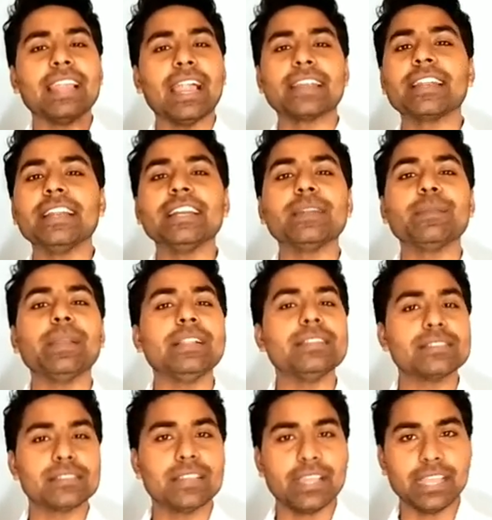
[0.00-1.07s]
Latent
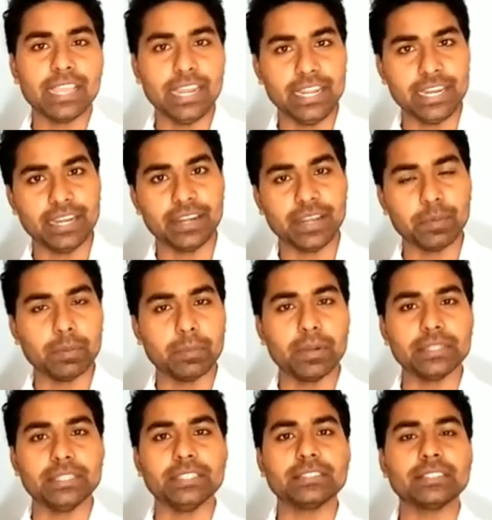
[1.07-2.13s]
means hidden.
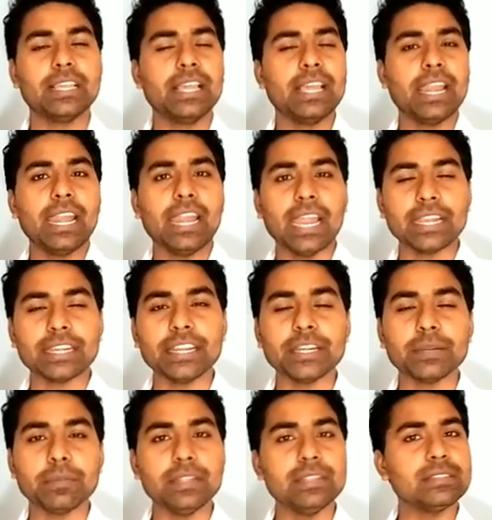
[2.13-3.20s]
Remember this.
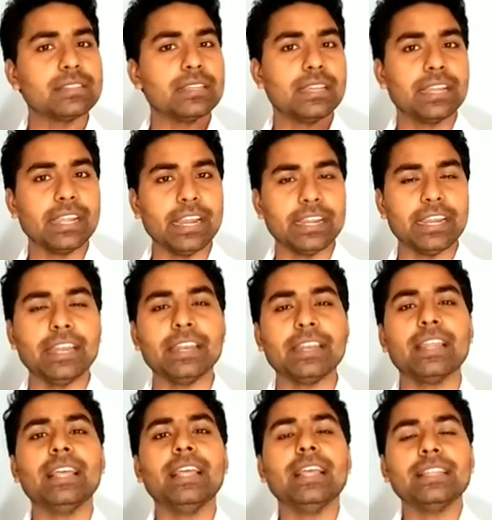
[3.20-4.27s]
Latent means hidden.